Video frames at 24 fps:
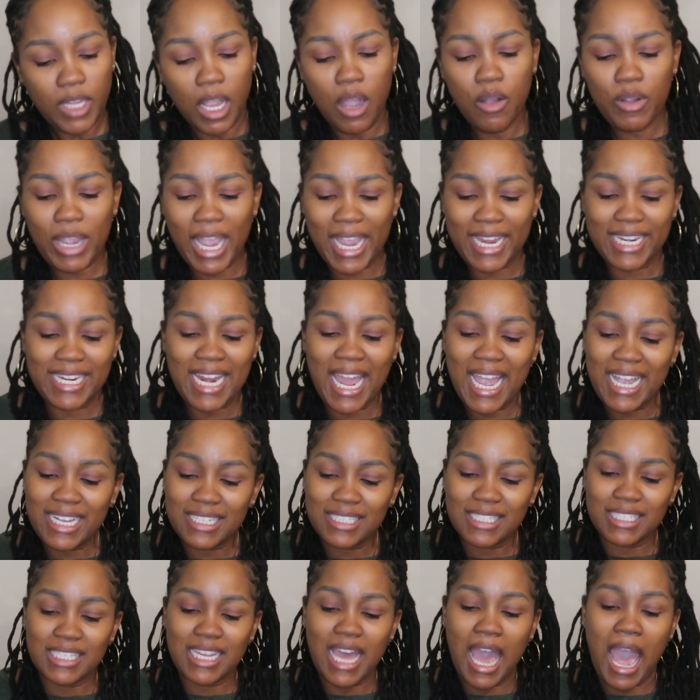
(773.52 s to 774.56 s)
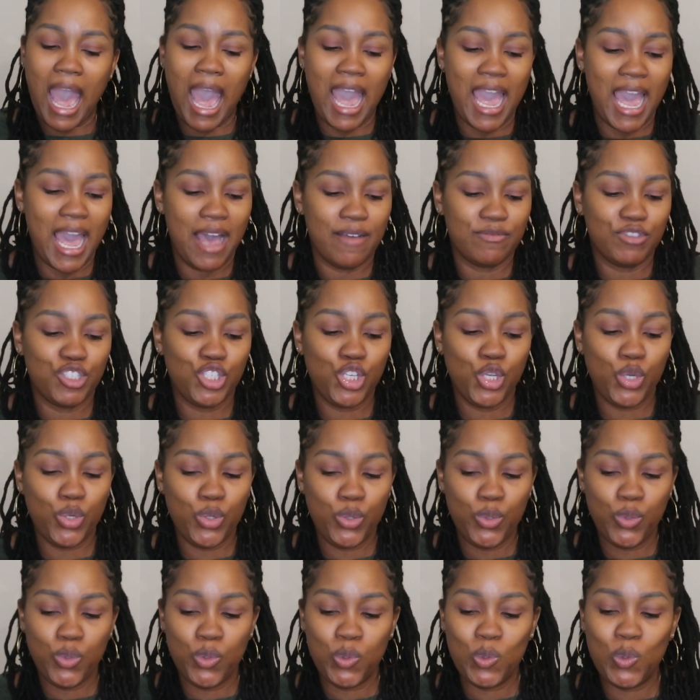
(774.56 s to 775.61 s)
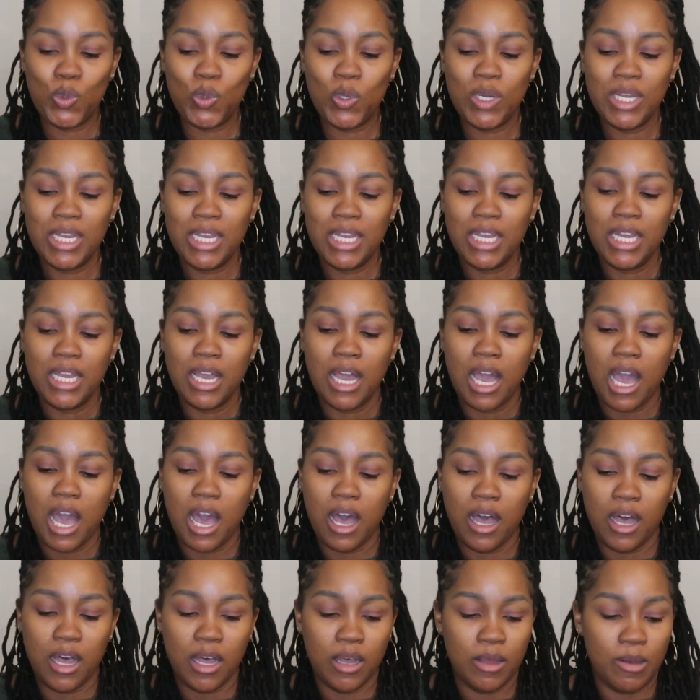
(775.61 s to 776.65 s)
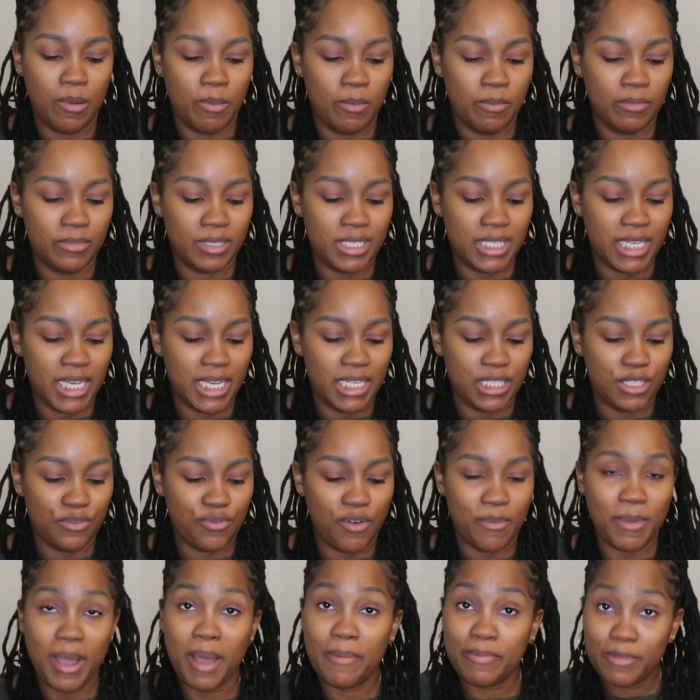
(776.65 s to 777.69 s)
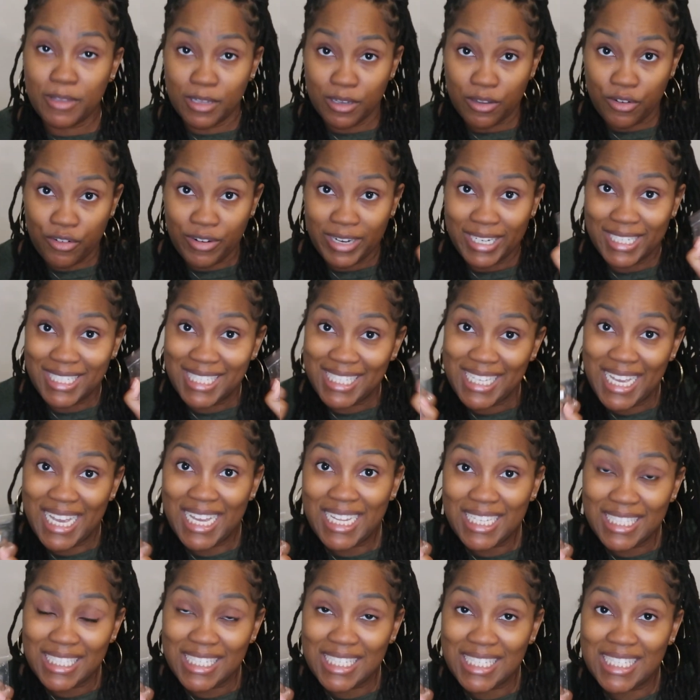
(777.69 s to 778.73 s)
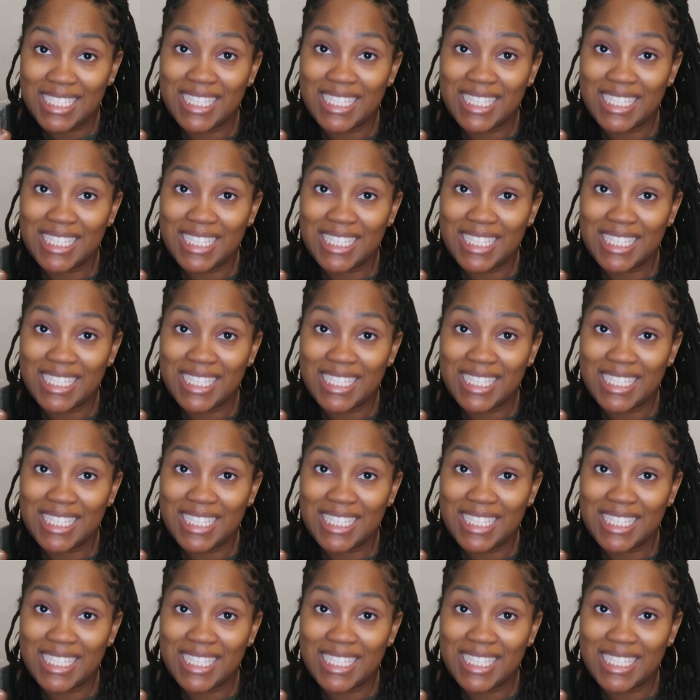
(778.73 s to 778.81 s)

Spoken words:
Okay, next I have 2 scents from Up the Creek Scents.